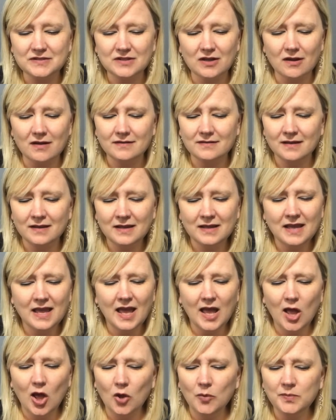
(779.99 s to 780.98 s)
God,
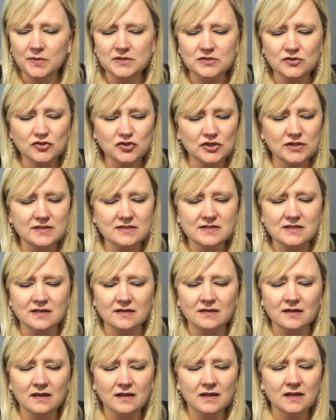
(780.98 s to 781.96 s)
help us just to
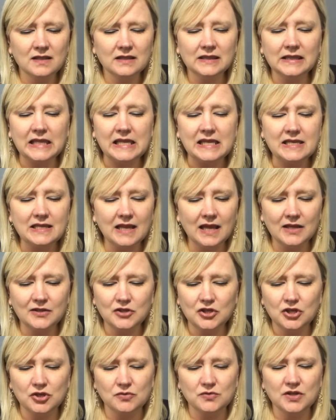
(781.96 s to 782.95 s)
lean on
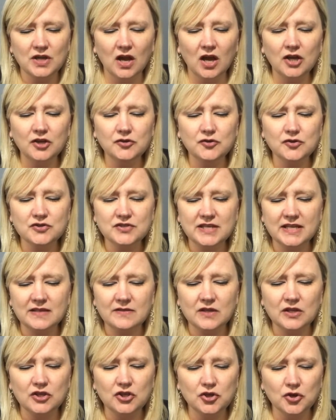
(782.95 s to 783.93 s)
you, to understand
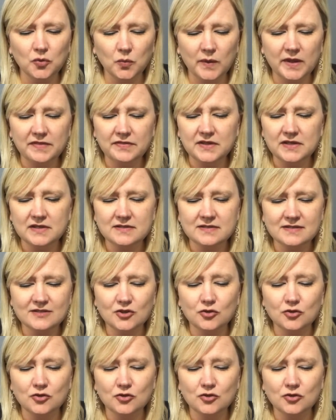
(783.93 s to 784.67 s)
that you're with us.